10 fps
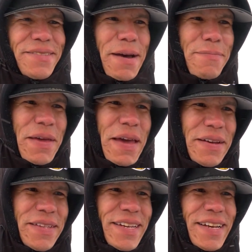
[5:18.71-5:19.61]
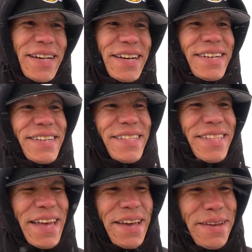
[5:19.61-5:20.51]
not being able to
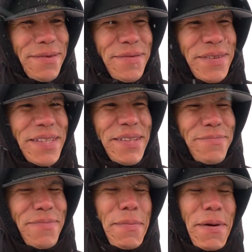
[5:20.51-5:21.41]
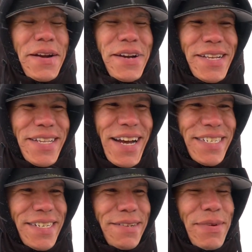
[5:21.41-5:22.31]
lay in with my partner
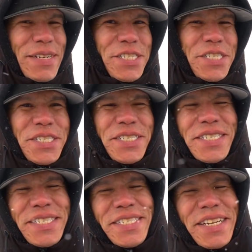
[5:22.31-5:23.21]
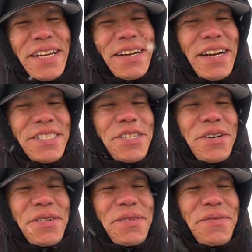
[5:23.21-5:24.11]
Natasha and my children and just crash
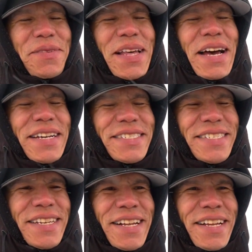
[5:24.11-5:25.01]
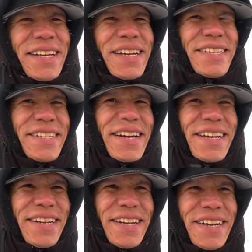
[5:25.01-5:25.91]
out and relax. And
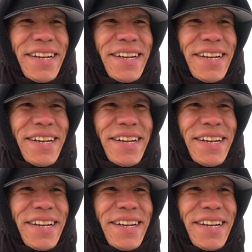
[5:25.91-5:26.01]
then